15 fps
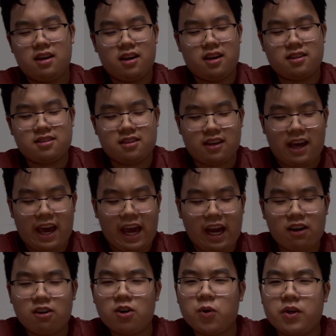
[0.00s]
It's a
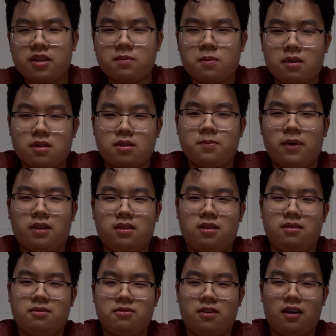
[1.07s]
harrowing
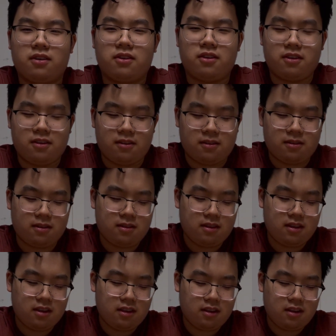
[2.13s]
perspective on
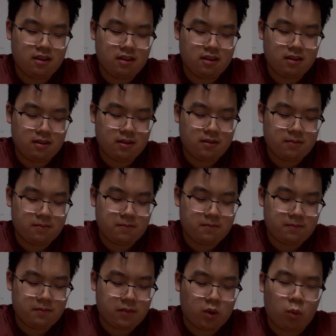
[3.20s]

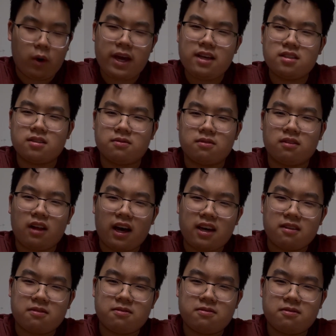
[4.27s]
the ways of
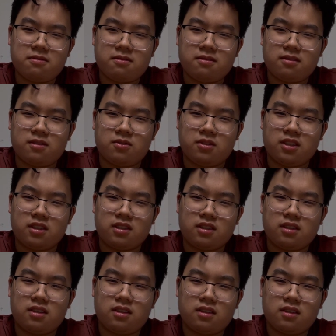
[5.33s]
life,
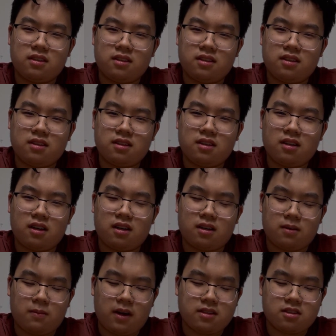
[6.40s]
really.
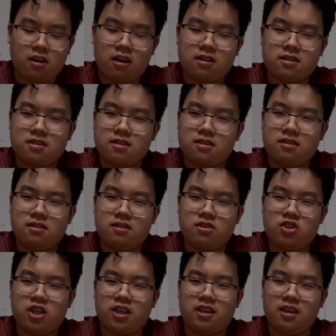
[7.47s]
As long as
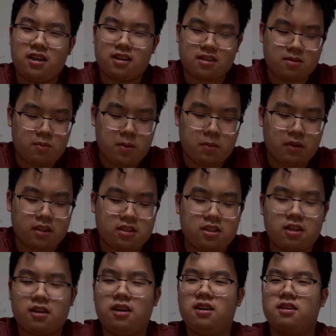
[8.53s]
people like
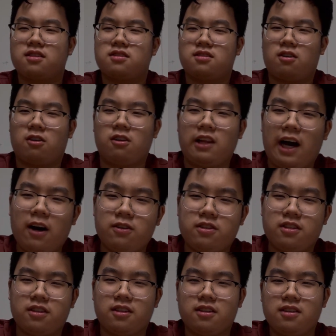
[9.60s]
Chick Hicks are allowed
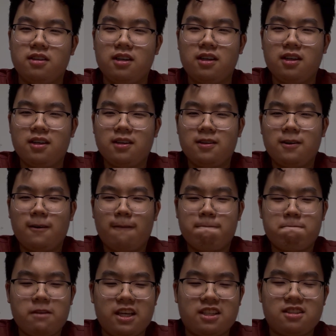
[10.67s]
to
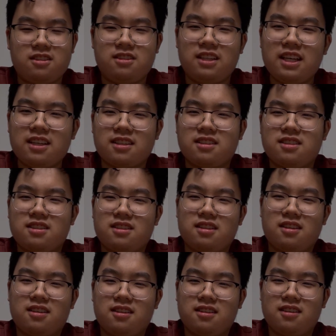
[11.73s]

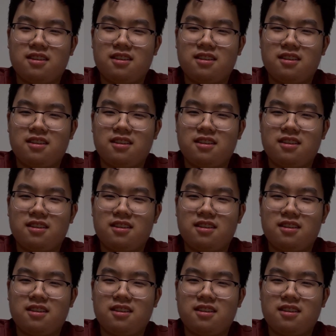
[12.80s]
exist,